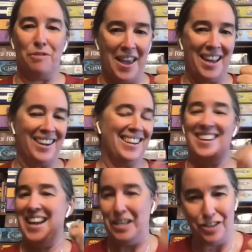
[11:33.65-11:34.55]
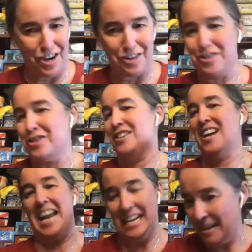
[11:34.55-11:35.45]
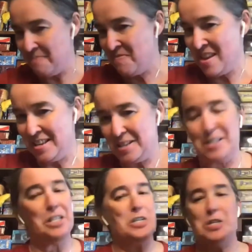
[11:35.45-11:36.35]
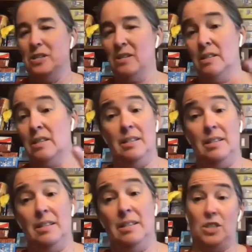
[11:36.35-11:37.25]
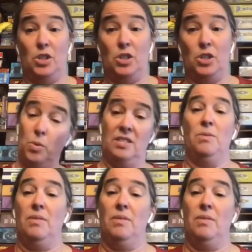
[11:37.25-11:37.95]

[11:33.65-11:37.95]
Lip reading: for profanity and gender and slurs, and it's great.